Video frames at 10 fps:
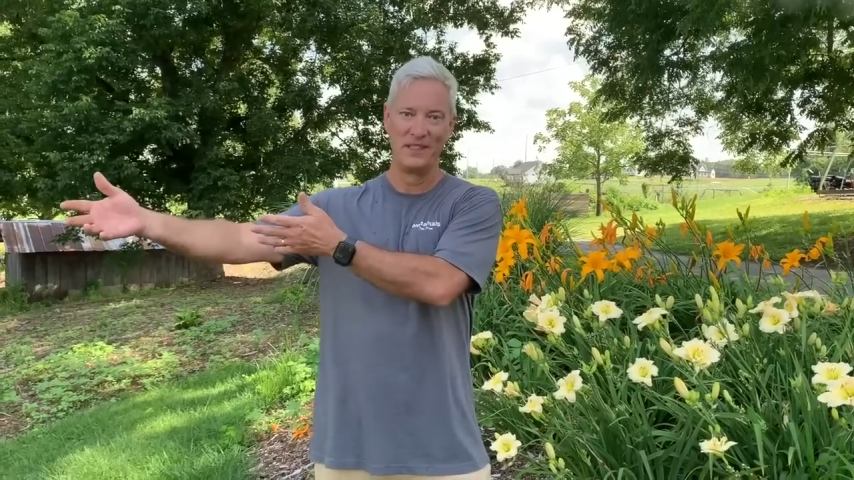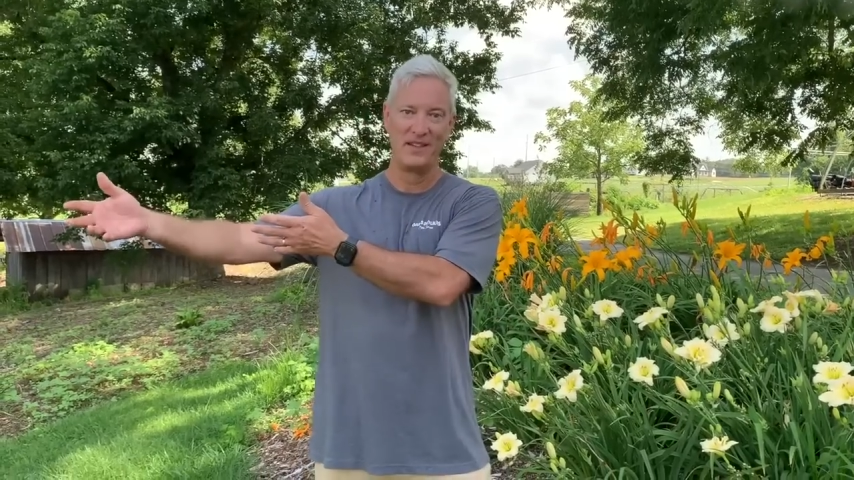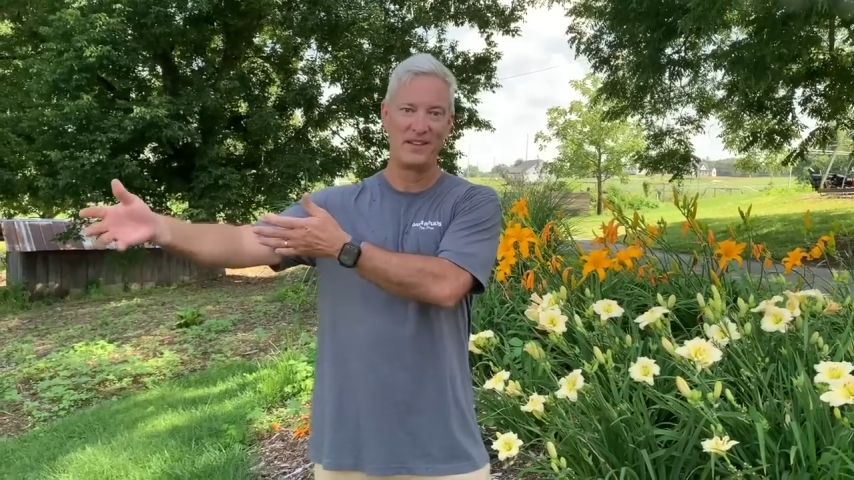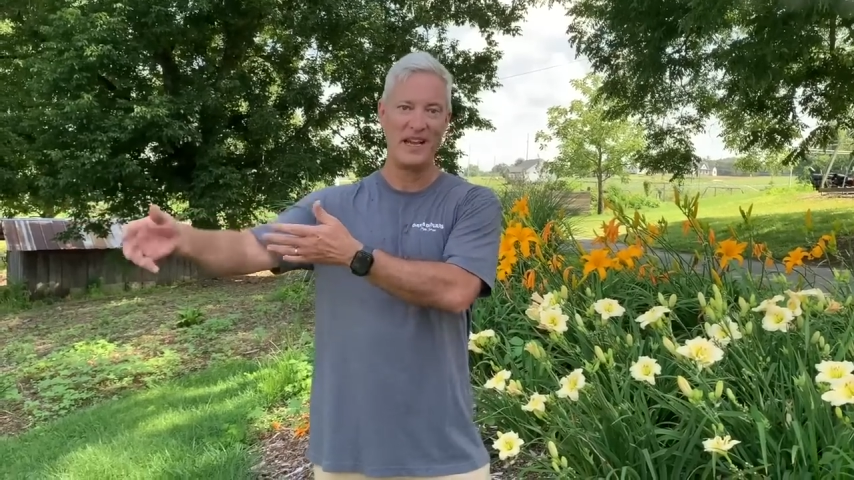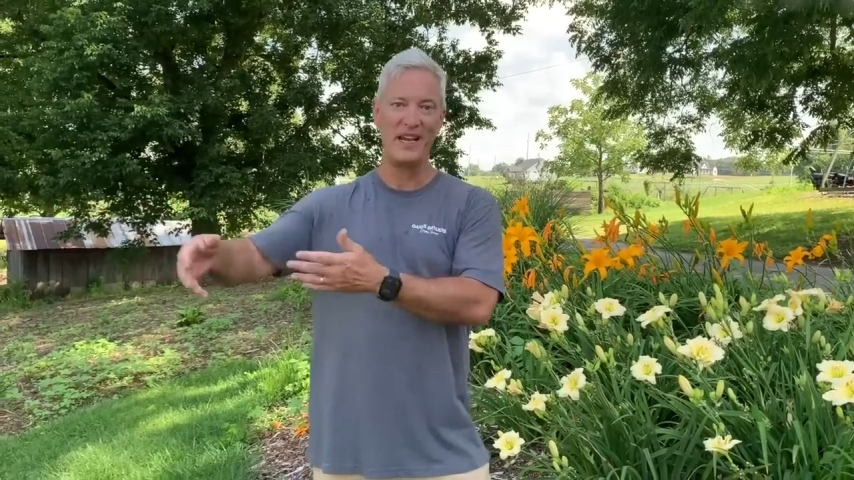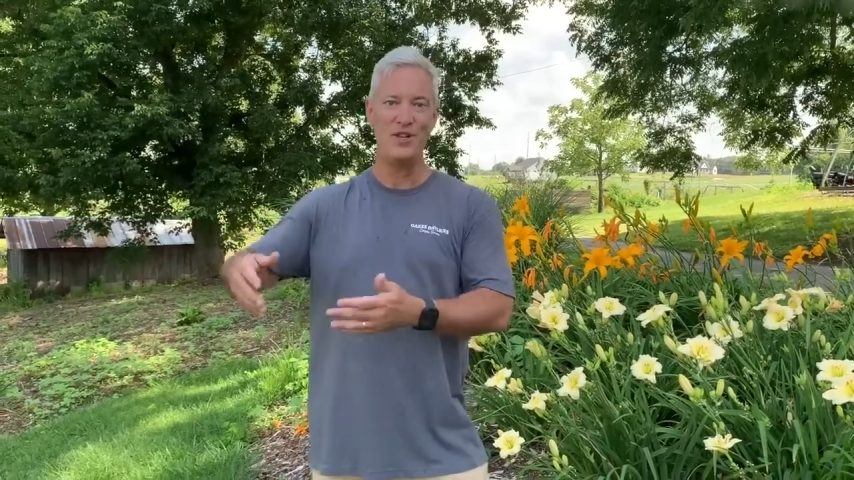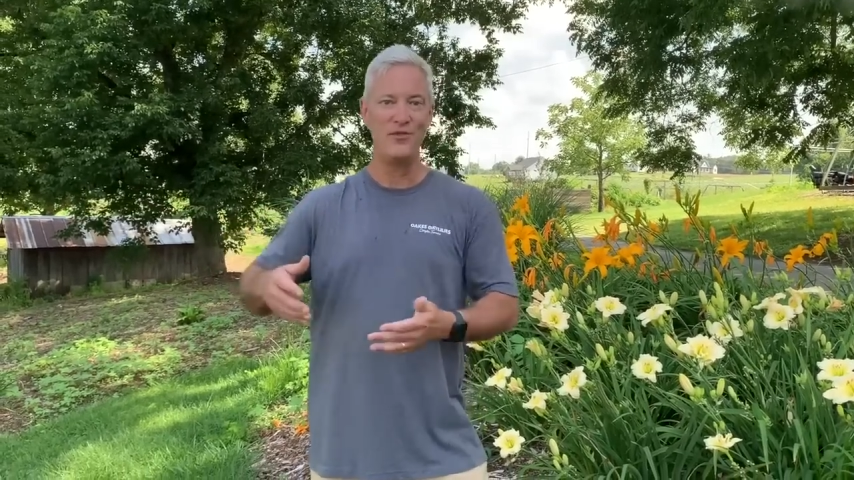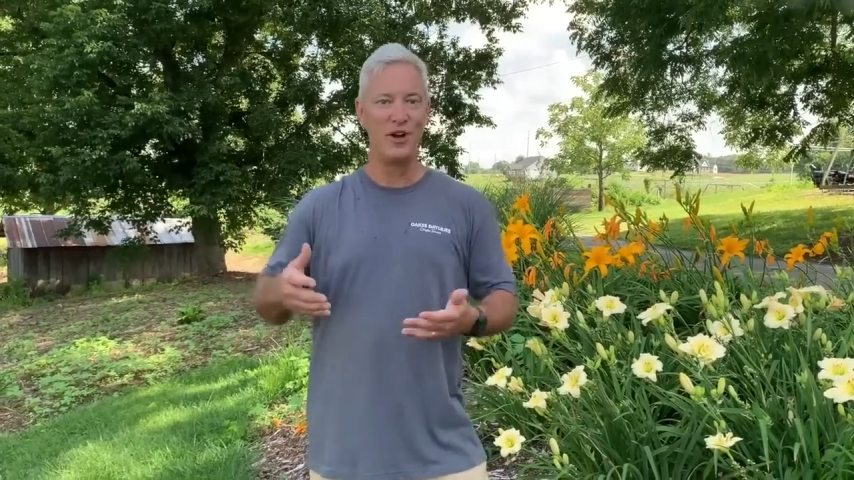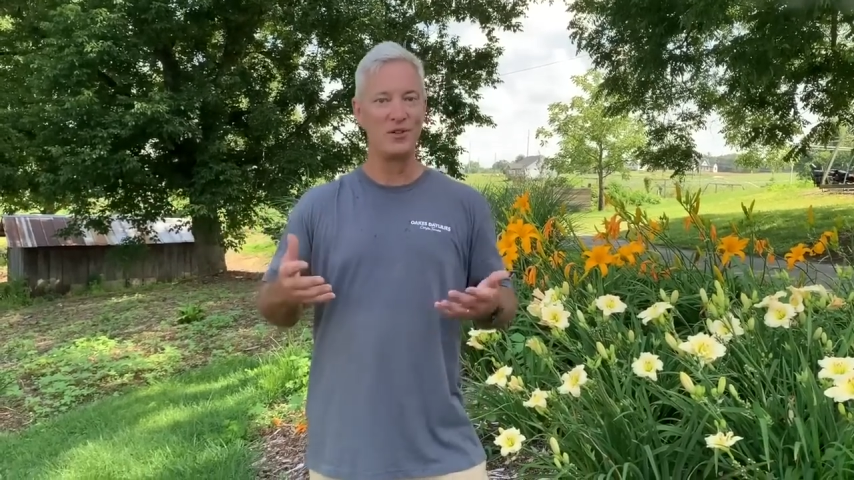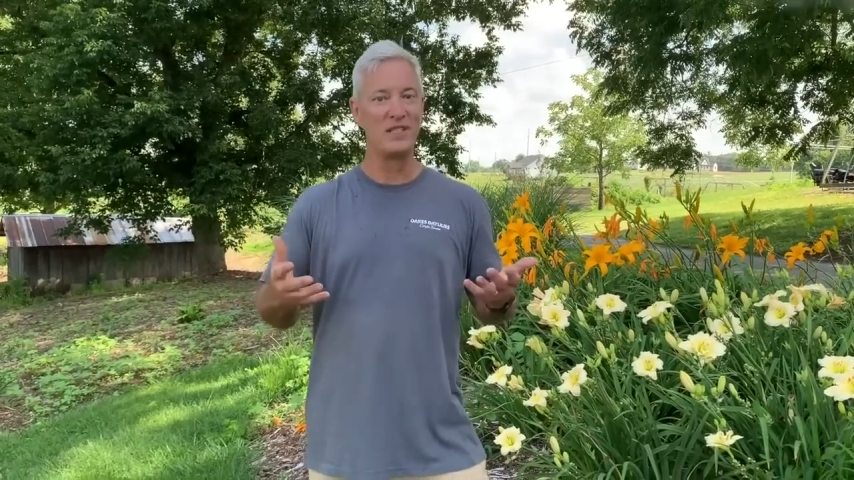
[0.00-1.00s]
Okay, and you
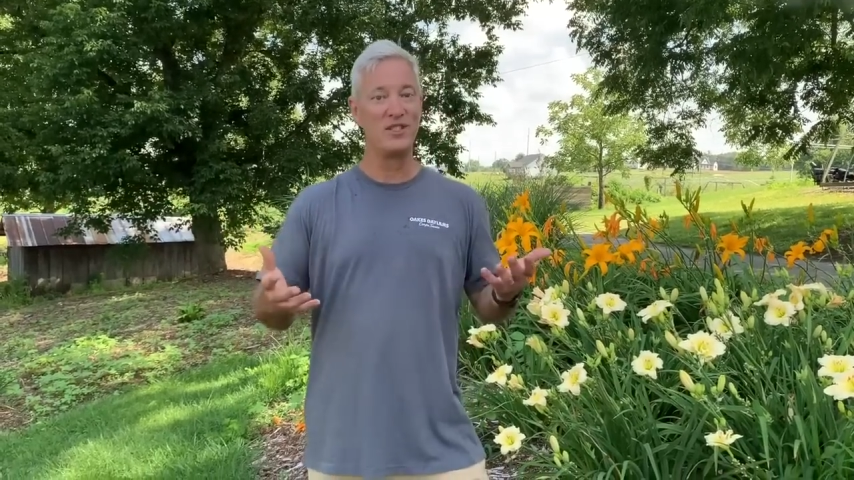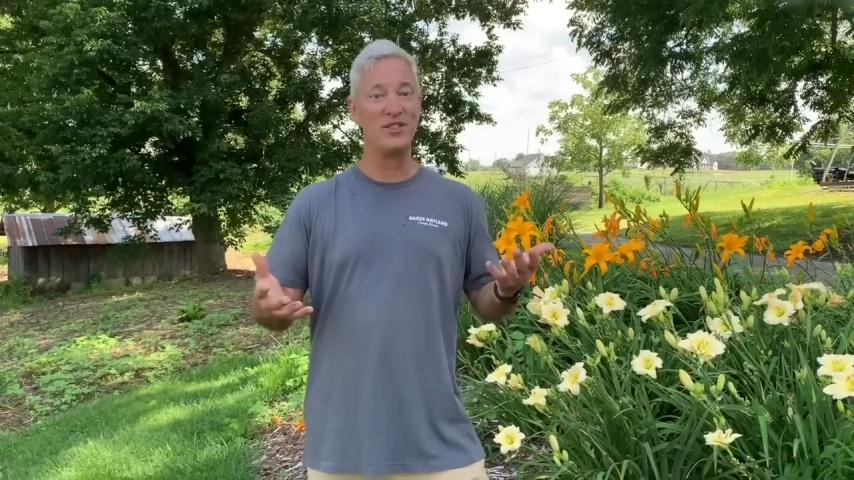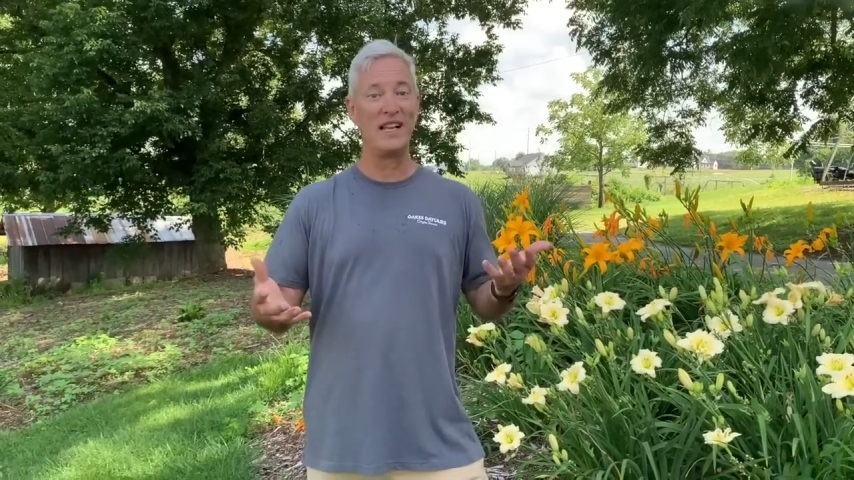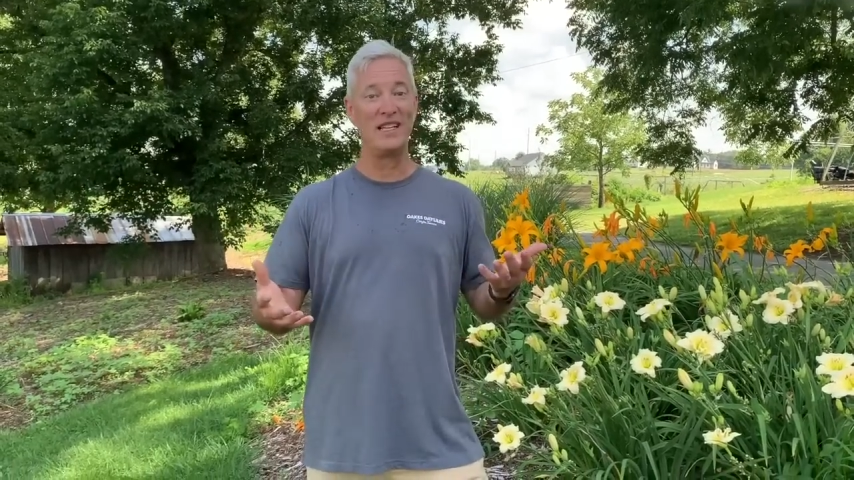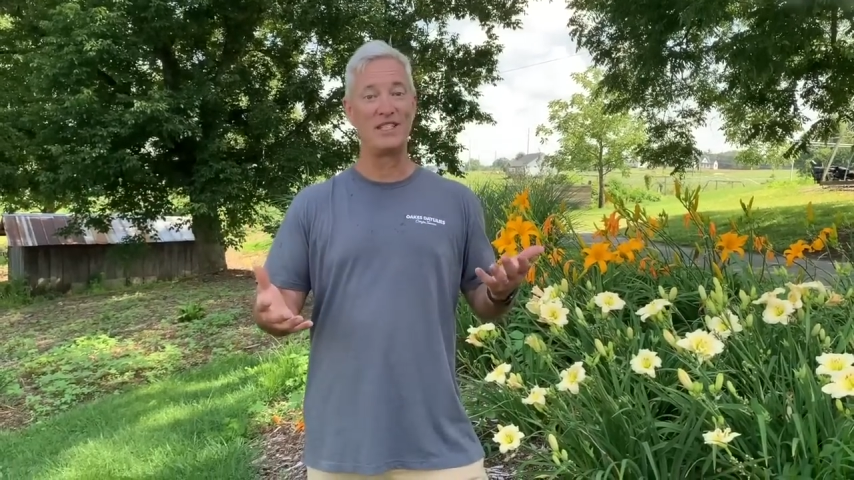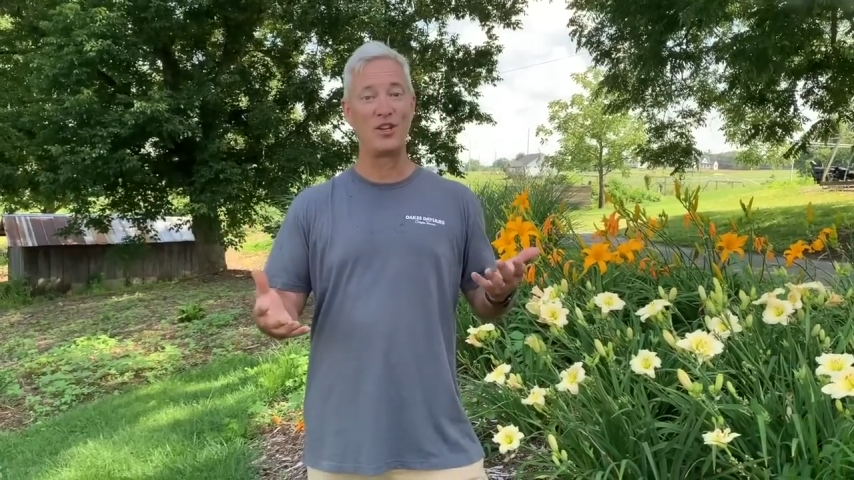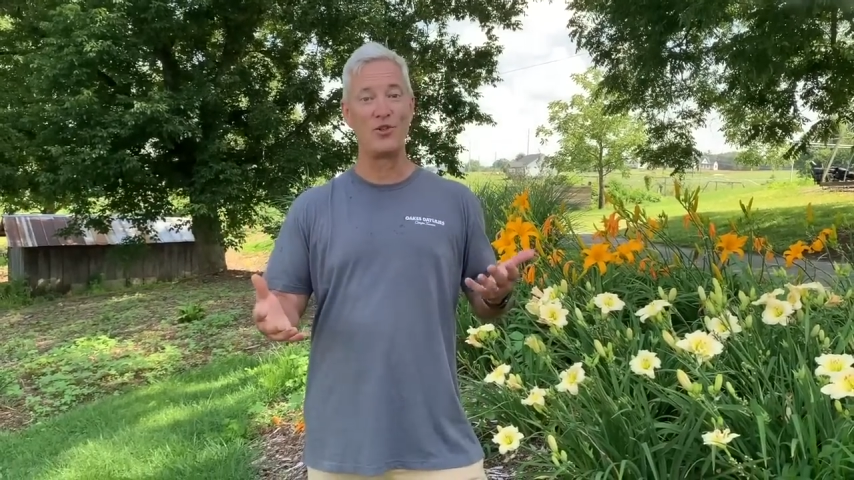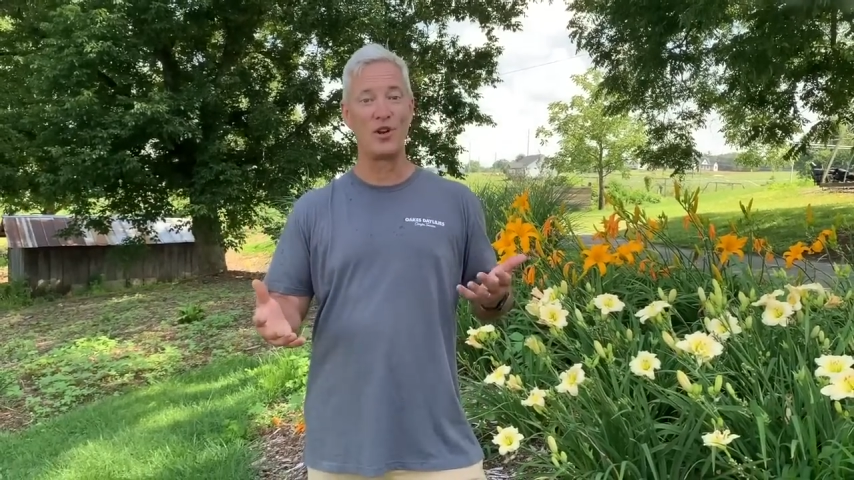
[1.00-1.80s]
folks that your daylilies